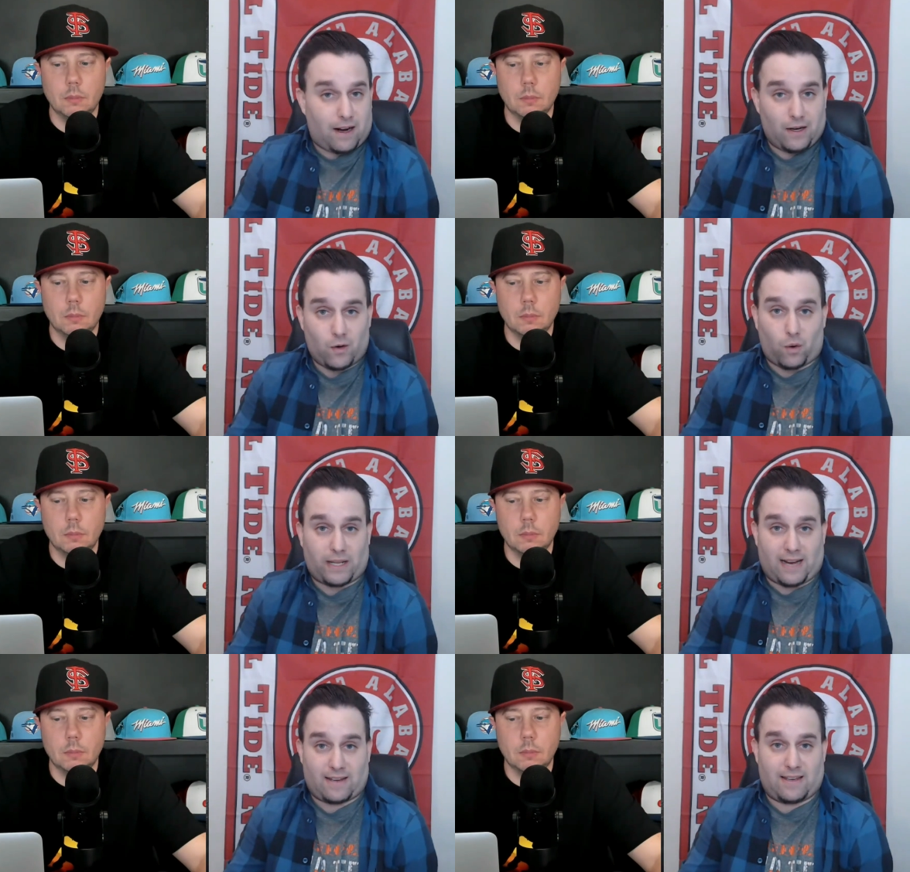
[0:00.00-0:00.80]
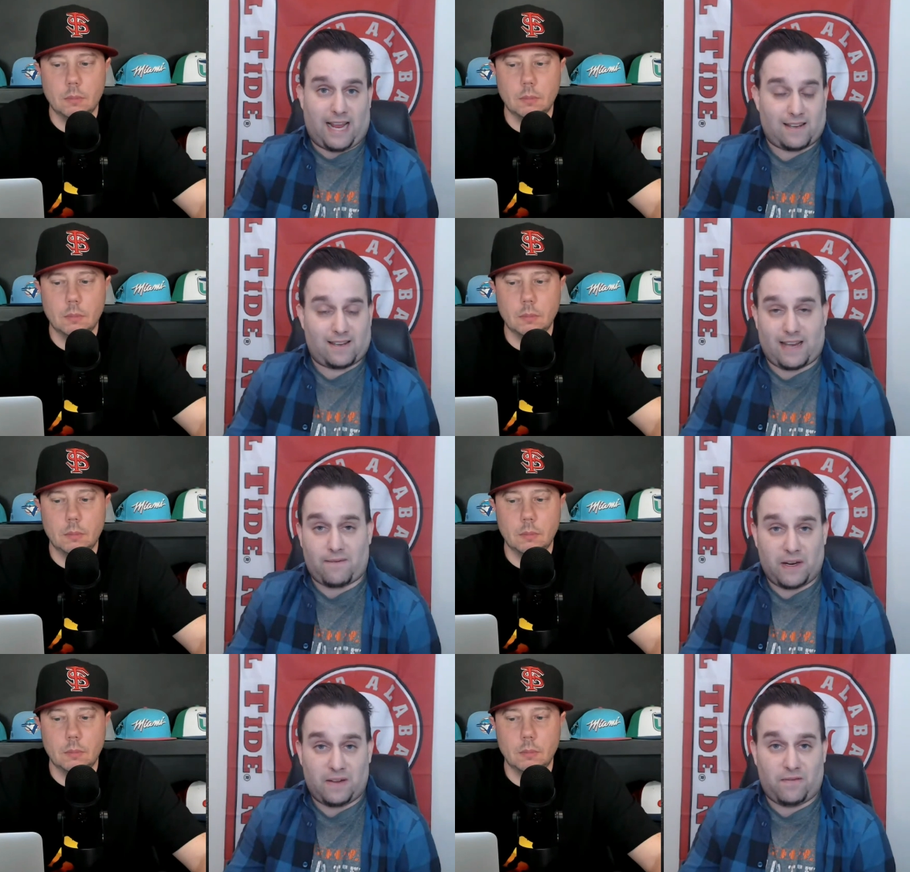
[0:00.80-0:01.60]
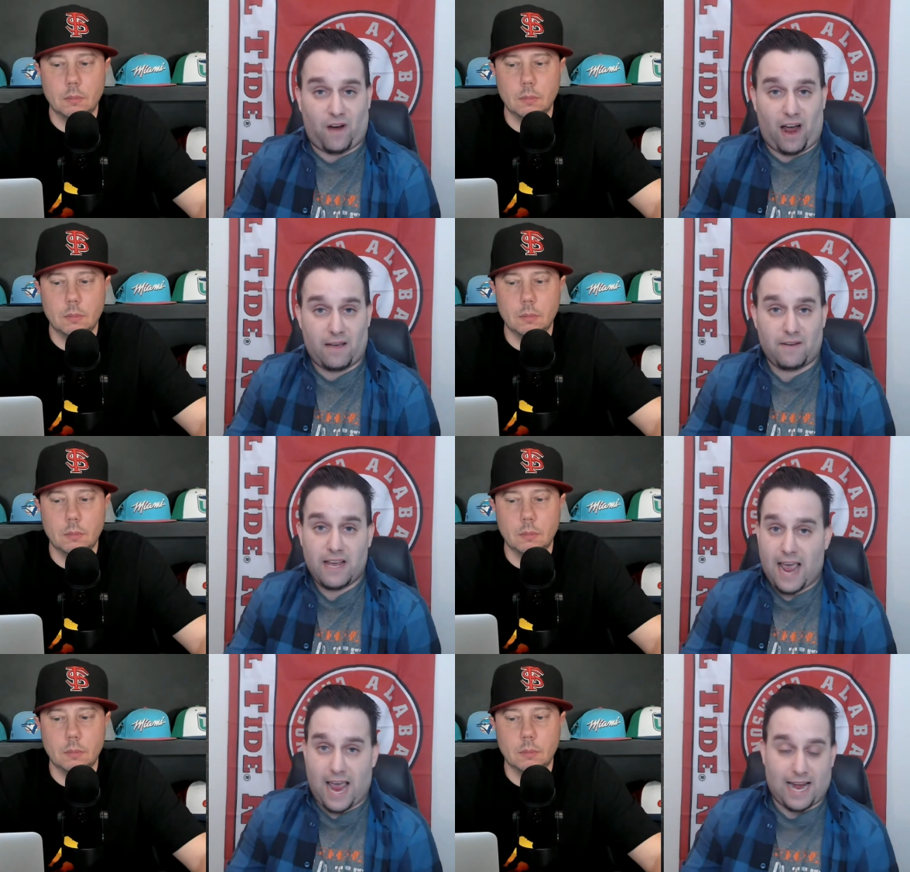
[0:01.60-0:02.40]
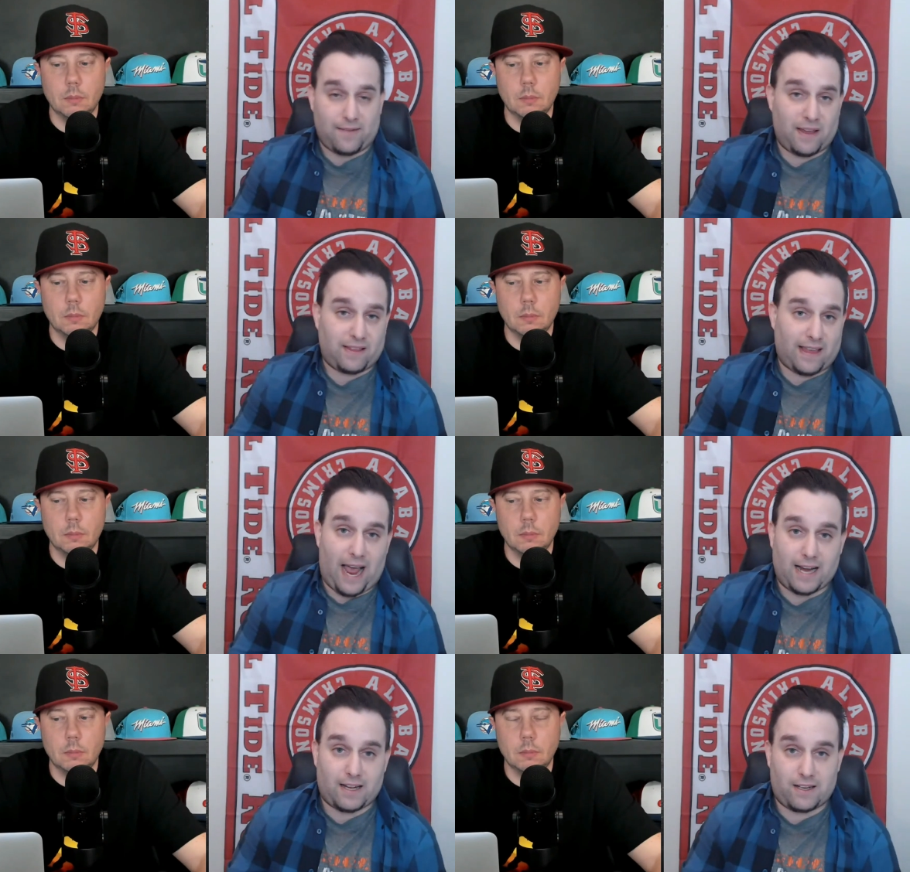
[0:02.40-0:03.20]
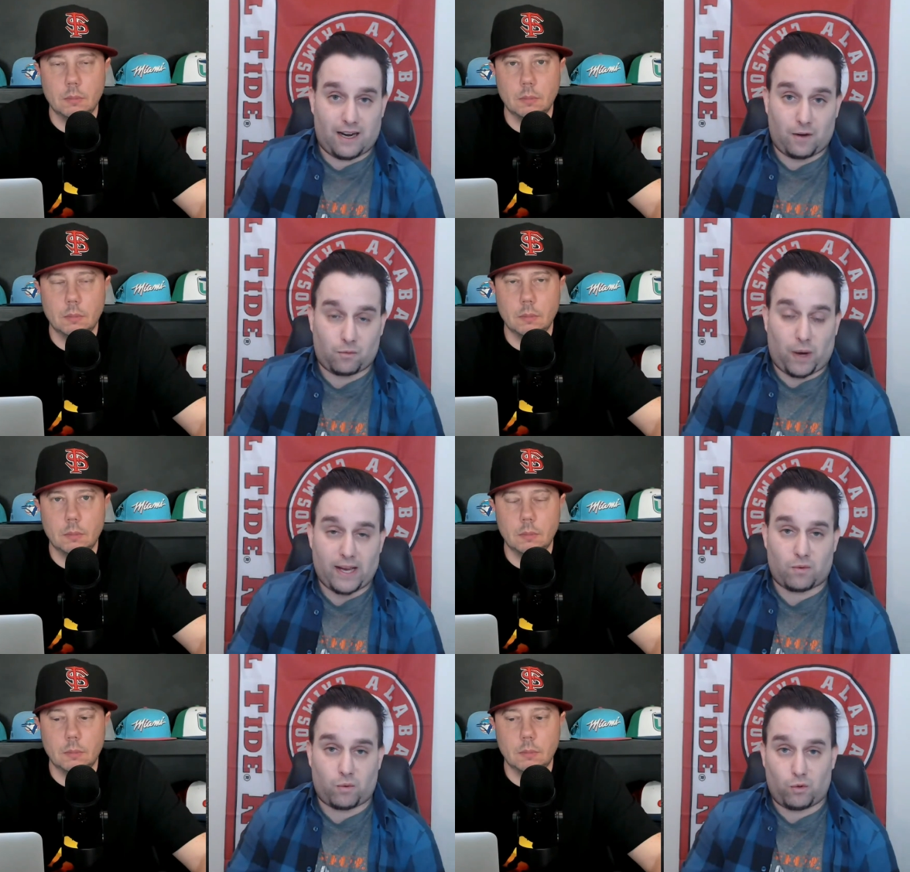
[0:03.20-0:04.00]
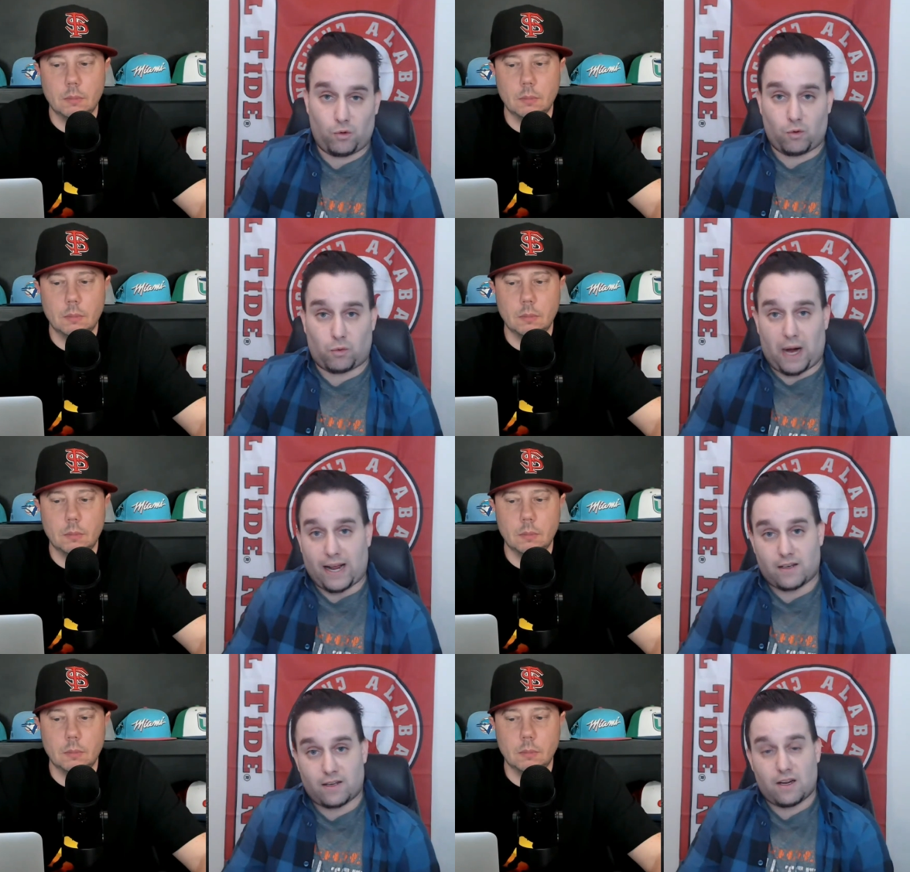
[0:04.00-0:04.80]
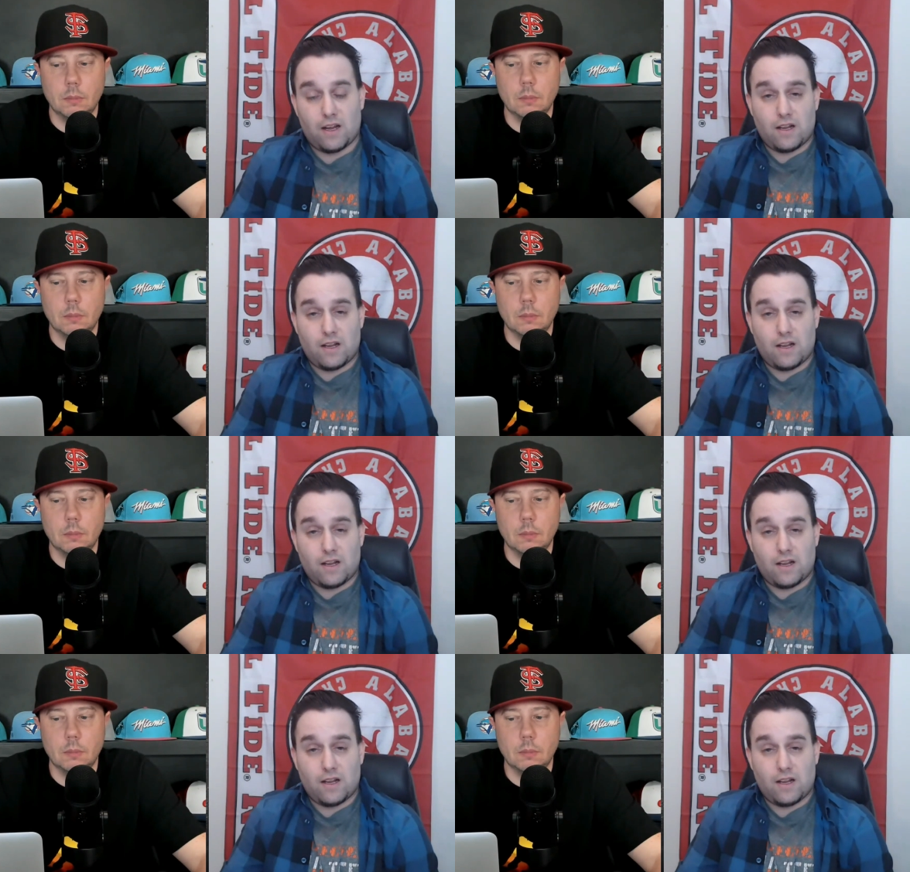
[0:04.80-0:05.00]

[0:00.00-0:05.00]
Speaker 1: uh, North Texas gets 75, and I think that uh, Rice will do the rest.